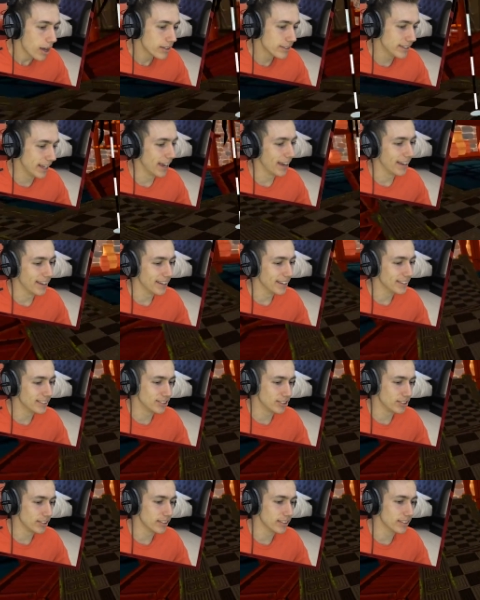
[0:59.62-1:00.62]
Yeah, right
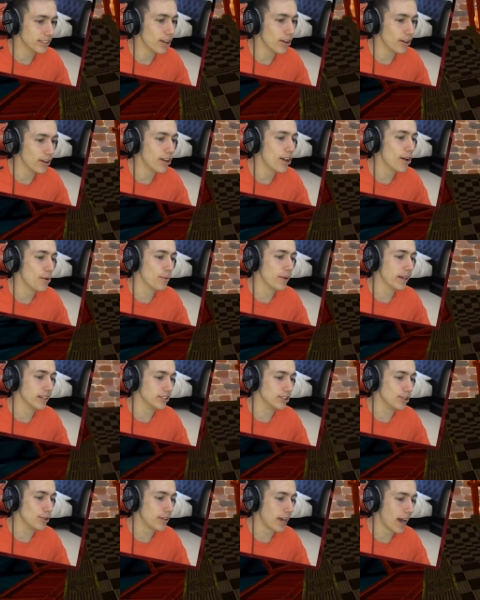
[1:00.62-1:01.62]
it's, no, no, no, no,
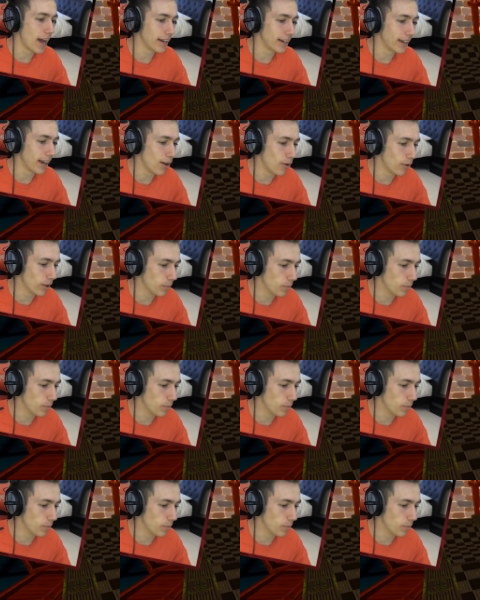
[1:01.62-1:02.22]
Wiz, no, you can get a hole